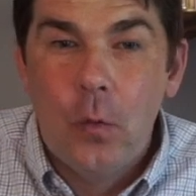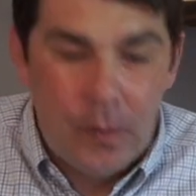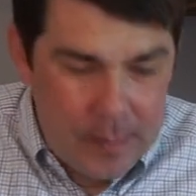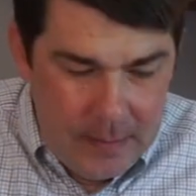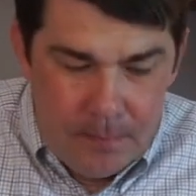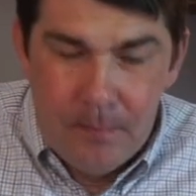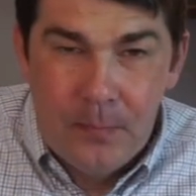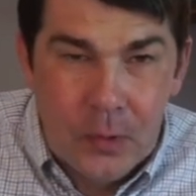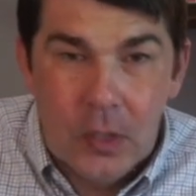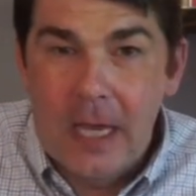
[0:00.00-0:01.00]
We read
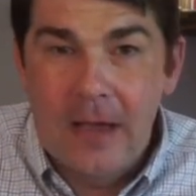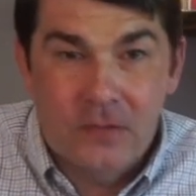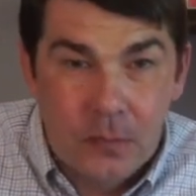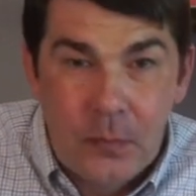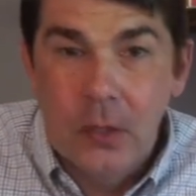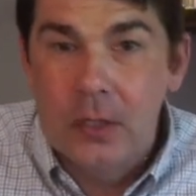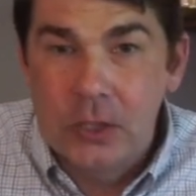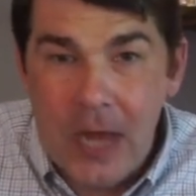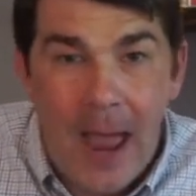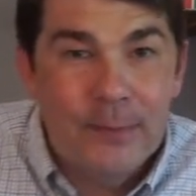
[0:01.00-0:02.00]
book after book,
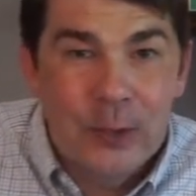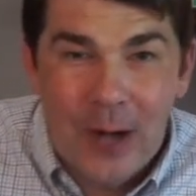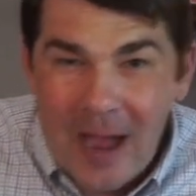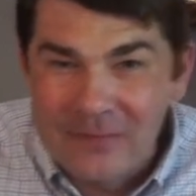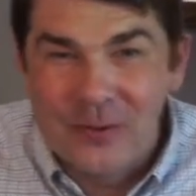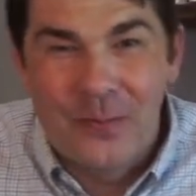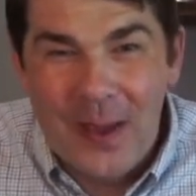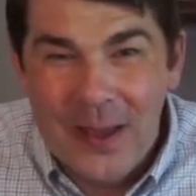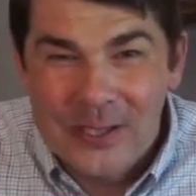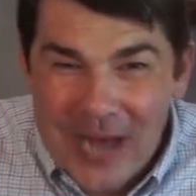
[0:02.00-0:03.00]
chapter after
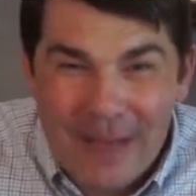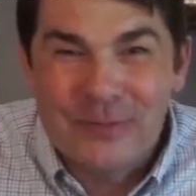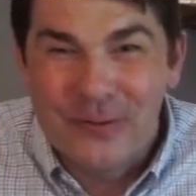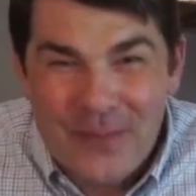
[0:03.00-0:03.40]
chapter,